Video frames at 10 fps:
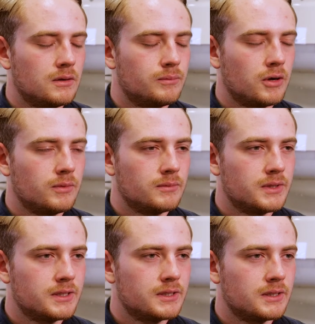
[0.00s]

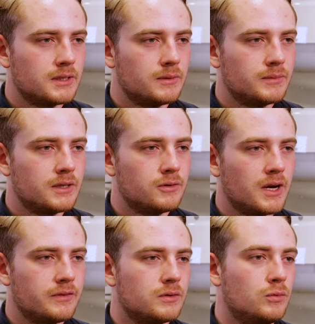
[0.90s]
Problem is that you
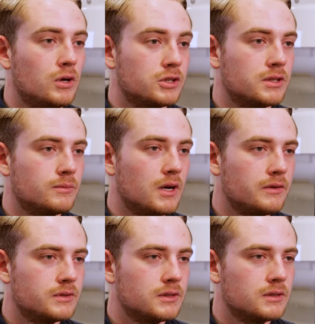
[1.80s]
have to wash them
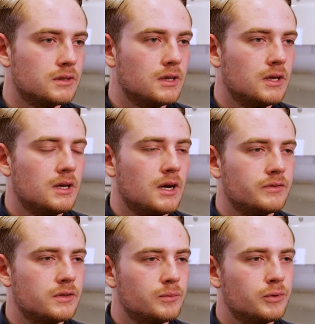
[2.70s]
after
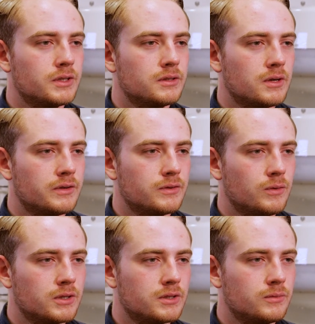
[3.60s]
the print. You have to
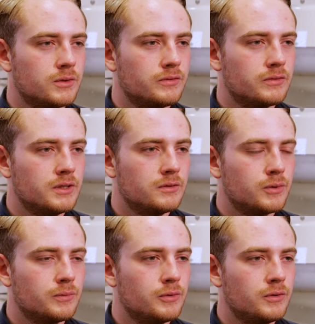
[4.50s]
wash them with
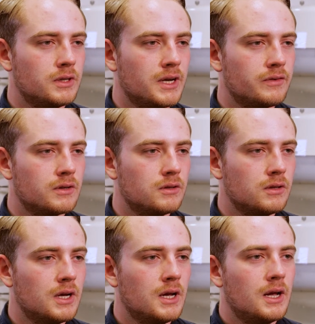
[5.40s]
isopropyl
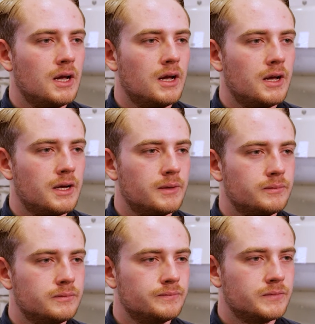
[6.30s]
ethanol
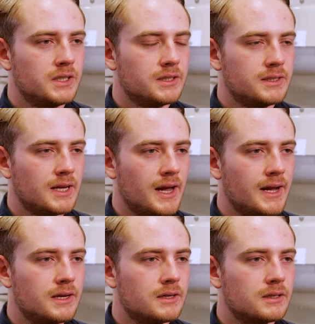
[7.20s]
in a
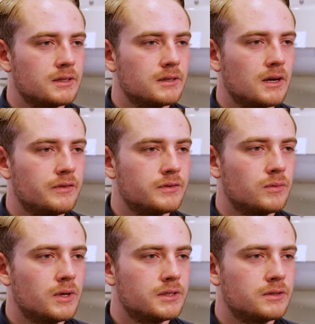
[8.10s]
tank, and
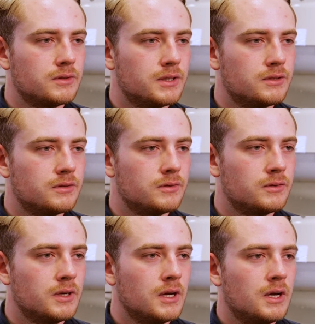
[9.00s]
afterwards you need
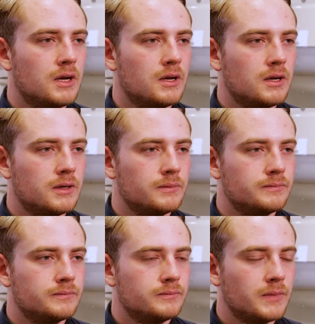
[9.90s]
to
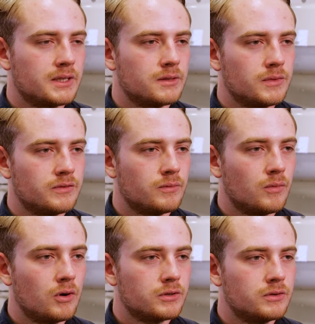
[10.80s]
make them even
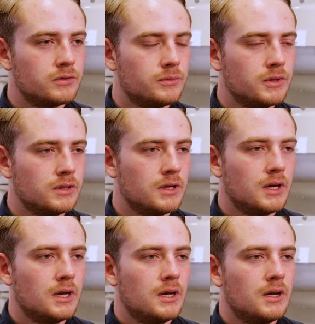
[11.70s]
more durable
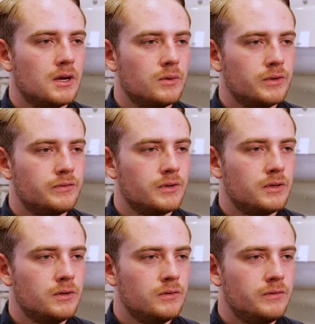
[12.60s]
with
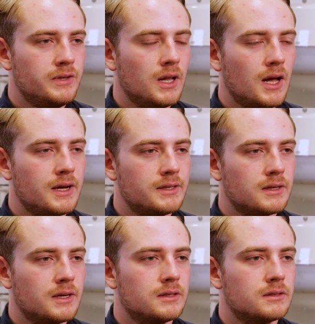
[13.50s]
UV light
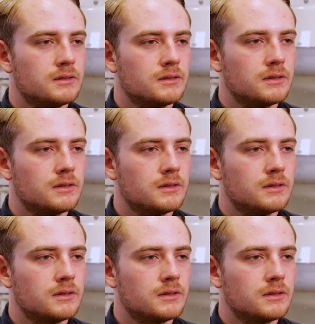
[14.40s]
and